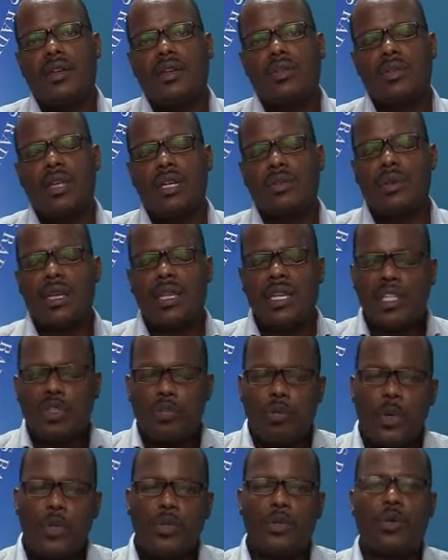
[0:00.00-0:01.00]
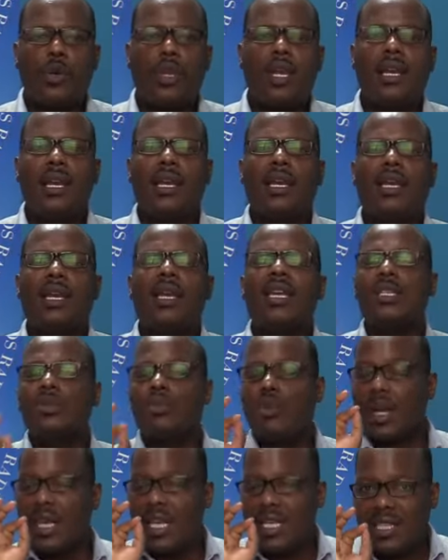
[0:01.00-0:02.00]
So that's why the spiritual healing is
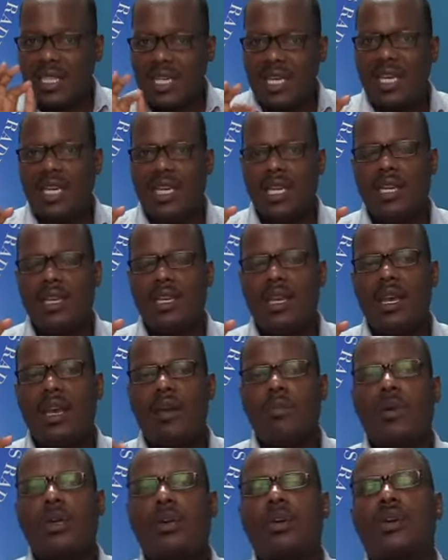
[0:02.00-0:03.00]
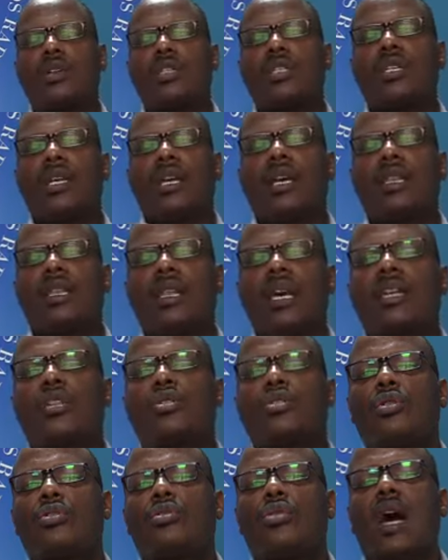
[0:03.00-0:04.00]
what is key, because there
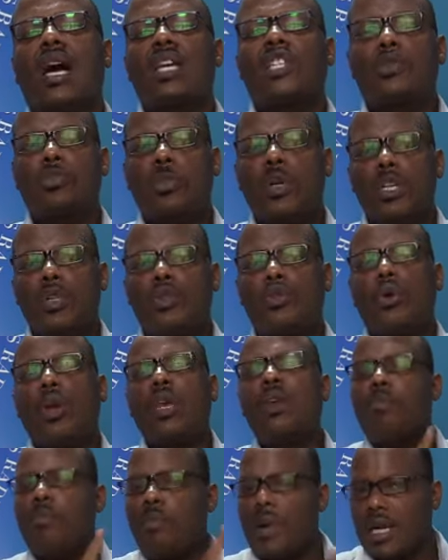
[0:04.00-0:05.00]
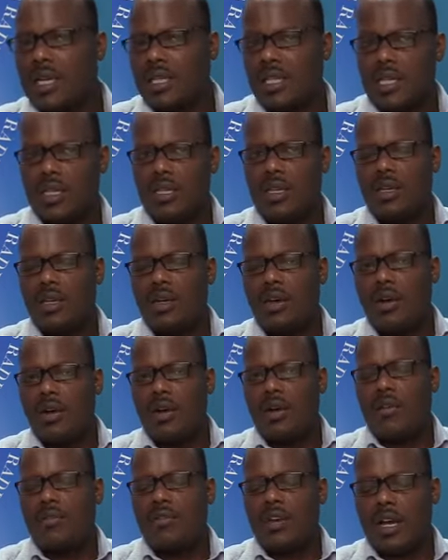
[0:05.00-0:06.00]
is also a spiritual impact
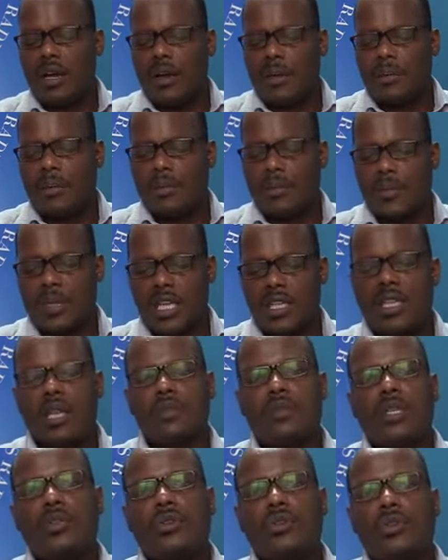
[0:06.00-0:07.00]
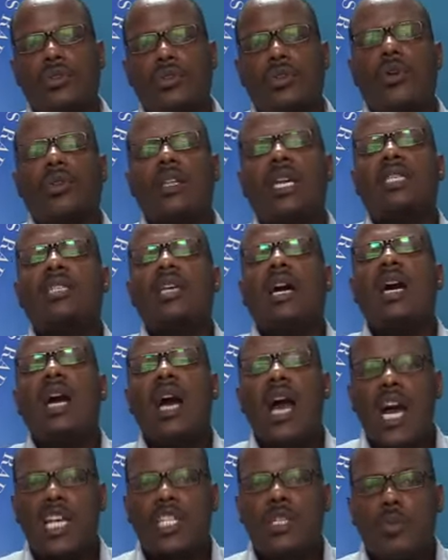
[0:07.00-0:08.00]
of substance use, or there is
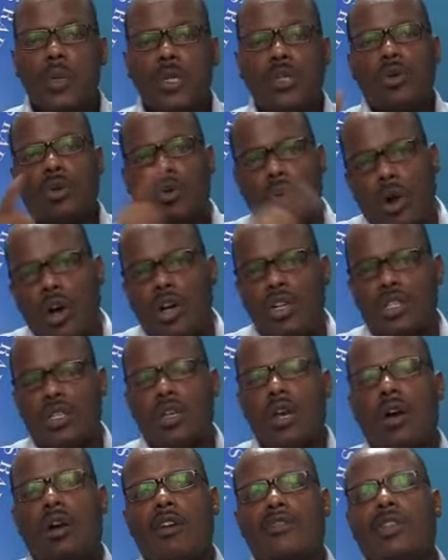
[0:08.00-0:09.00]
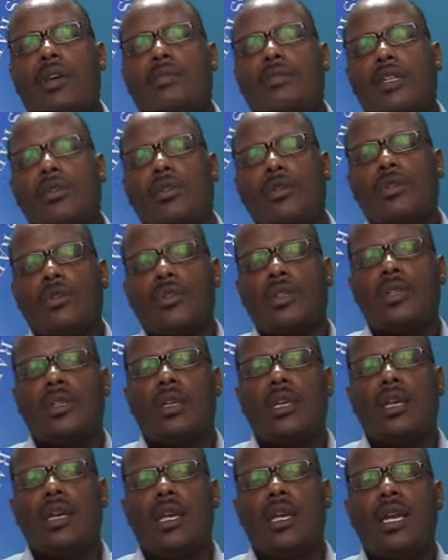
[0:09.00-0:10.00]
a spiritual cause of substance use.
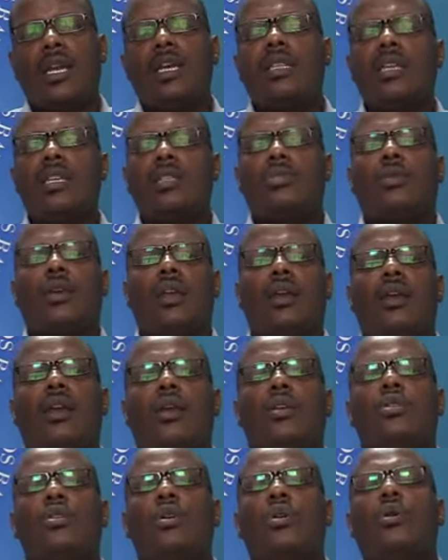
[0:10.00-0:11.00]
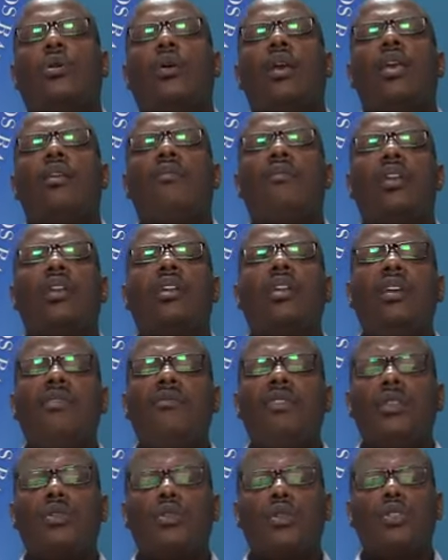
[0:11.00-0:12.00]
In this way, you know,
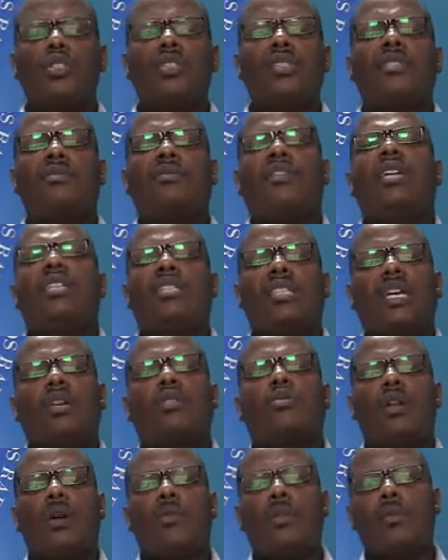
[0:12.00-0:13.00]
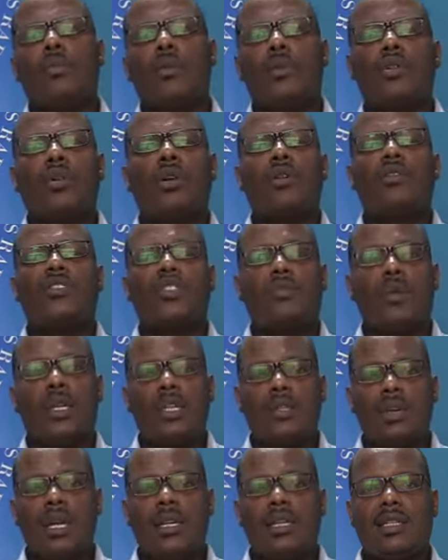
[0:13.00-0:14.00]
even those very secular people who talk of
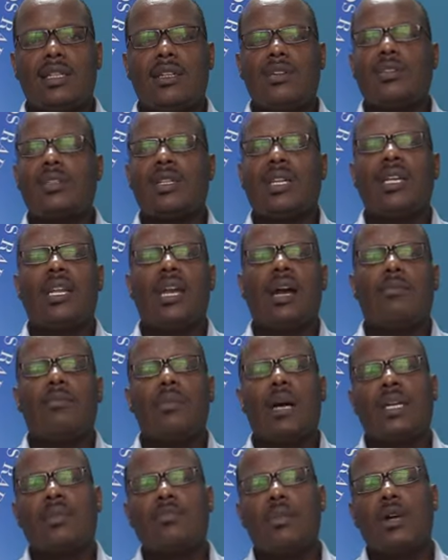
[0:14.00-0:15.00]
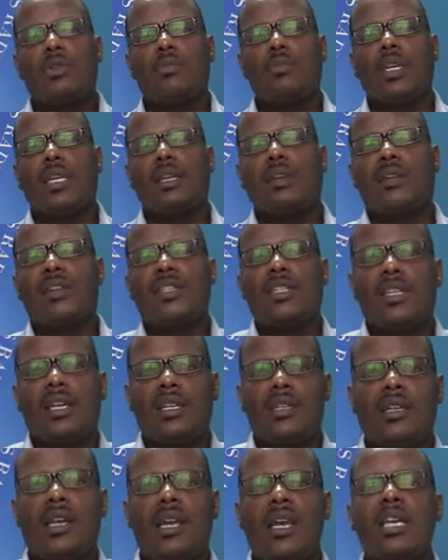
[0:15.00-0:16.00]
spirituality, not really about being
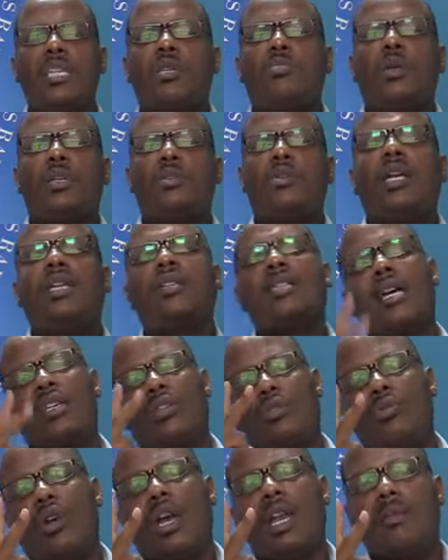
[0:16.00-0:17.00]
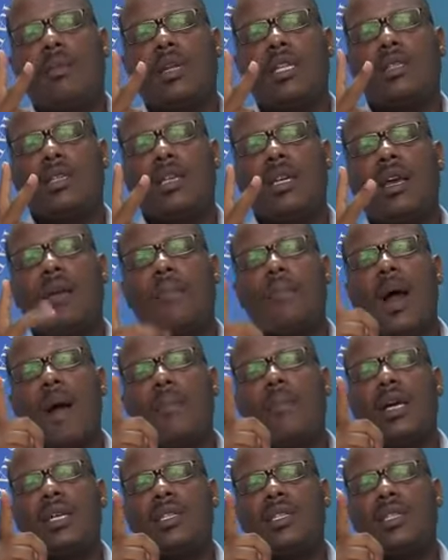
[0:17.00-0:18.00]
Christian, spirituality has two elements,
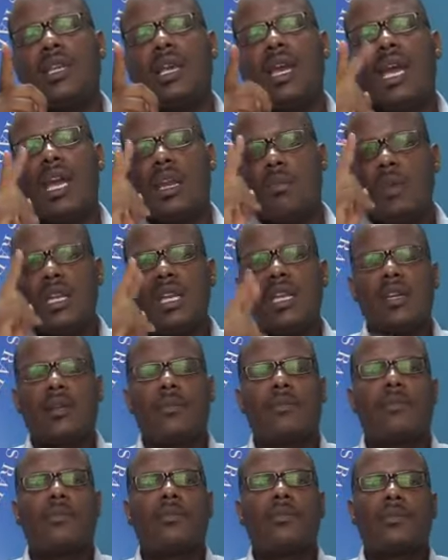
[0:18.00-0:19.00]
purpose and meaning.